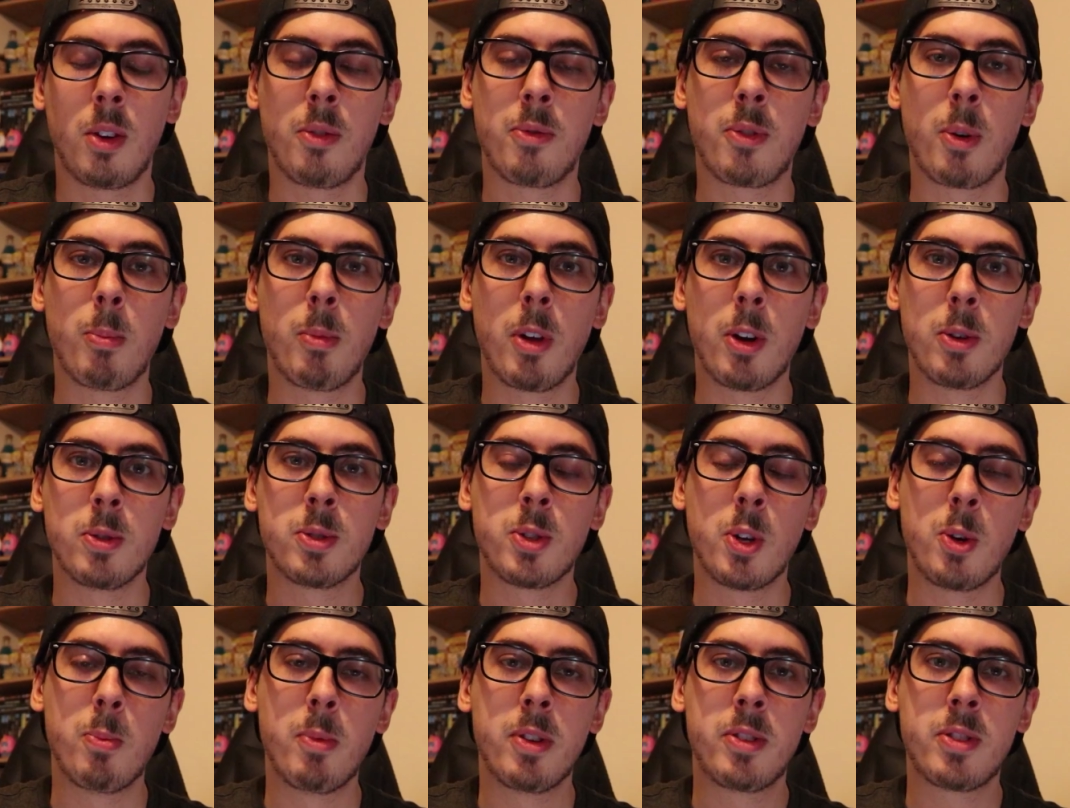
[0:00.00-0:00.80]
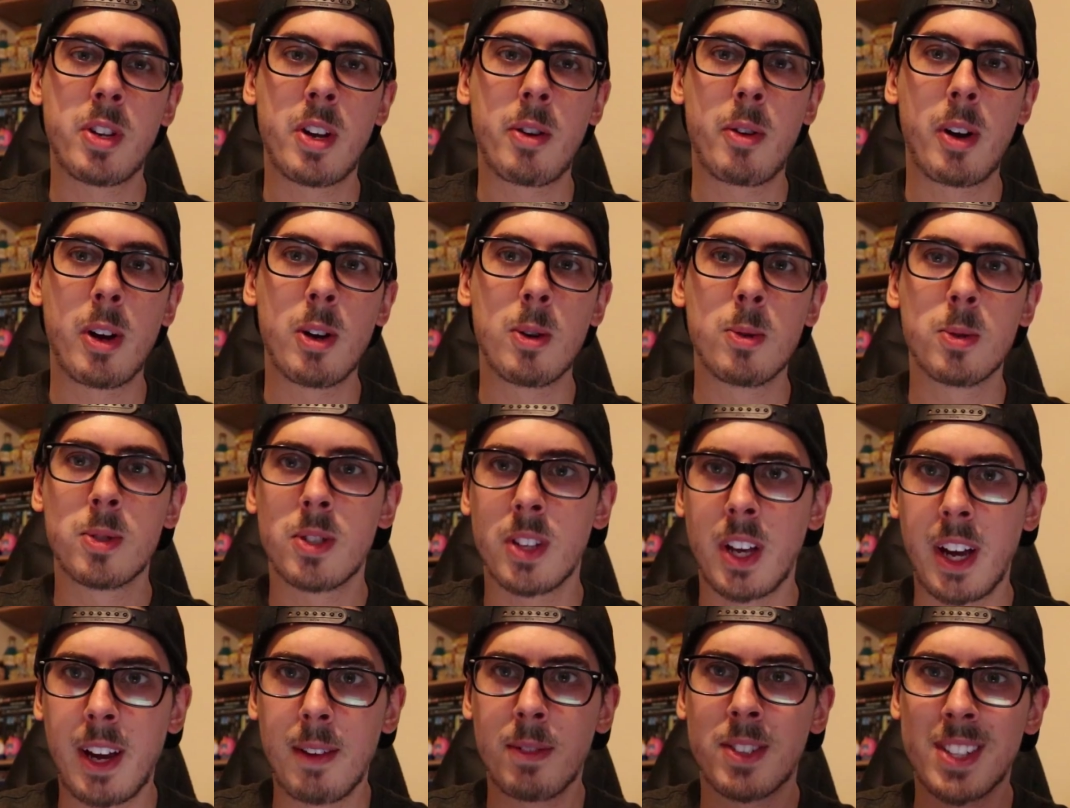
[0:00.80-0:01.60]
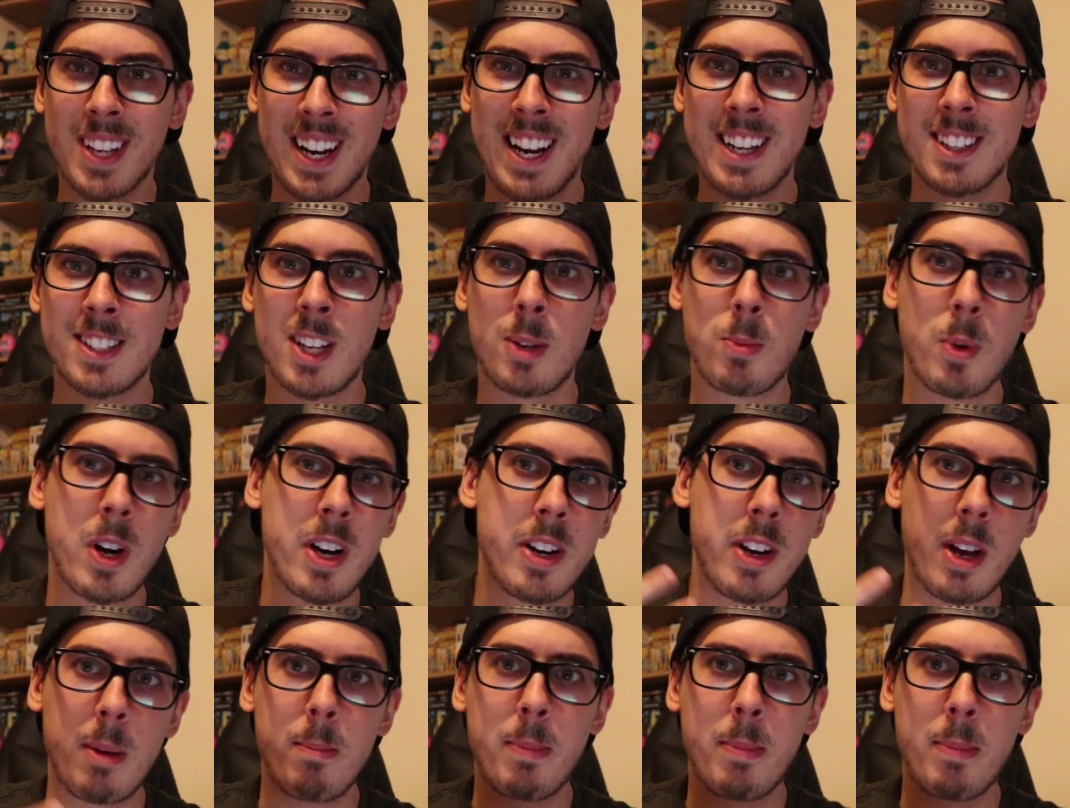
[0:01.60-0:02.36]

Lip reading: So from those 2 materials, they've selected one,